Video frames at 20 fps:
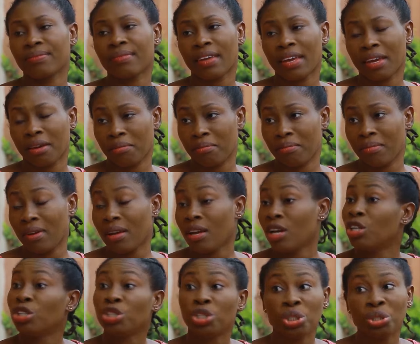Okay,
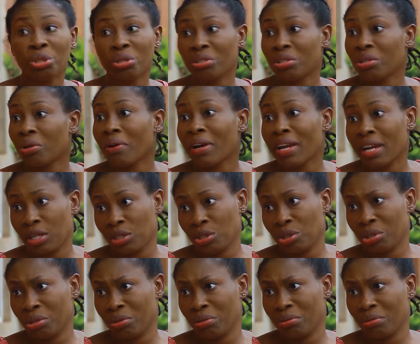she does not
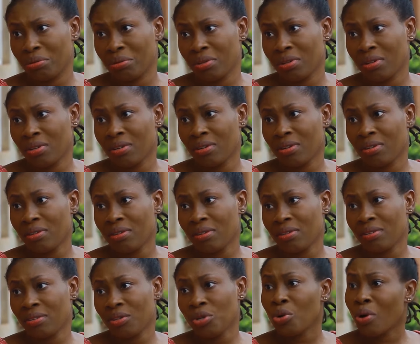hate you.
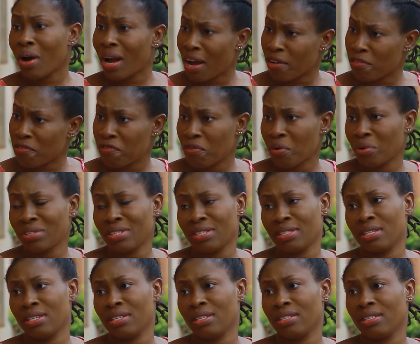You are her
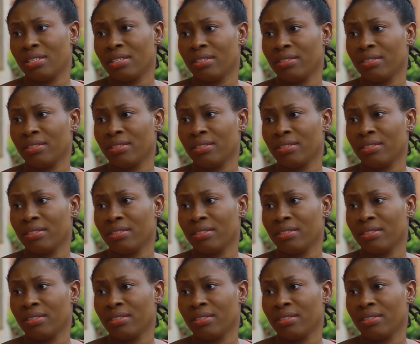first seed.